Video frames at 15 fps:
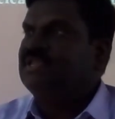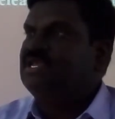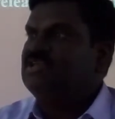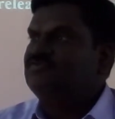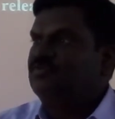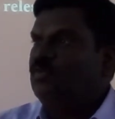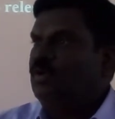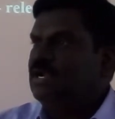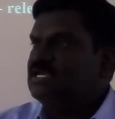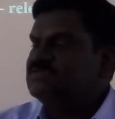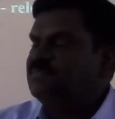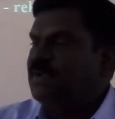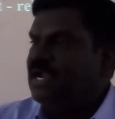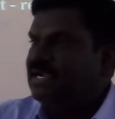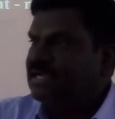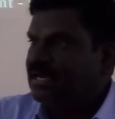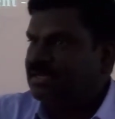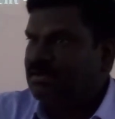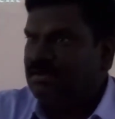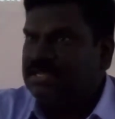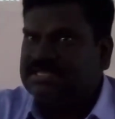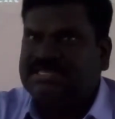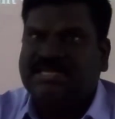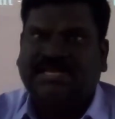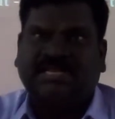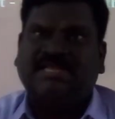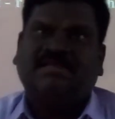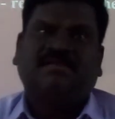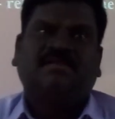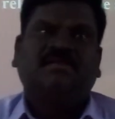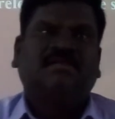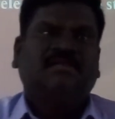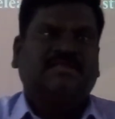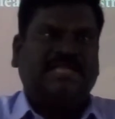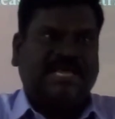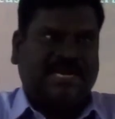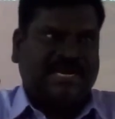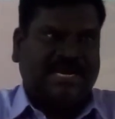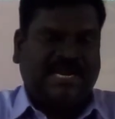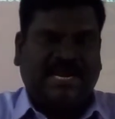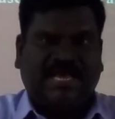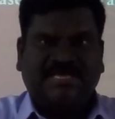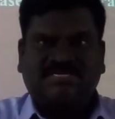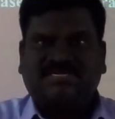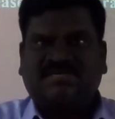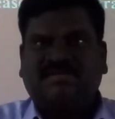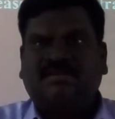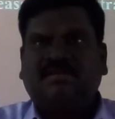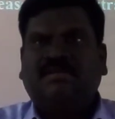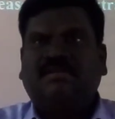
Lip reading: is known as plate tectonic theory. They realized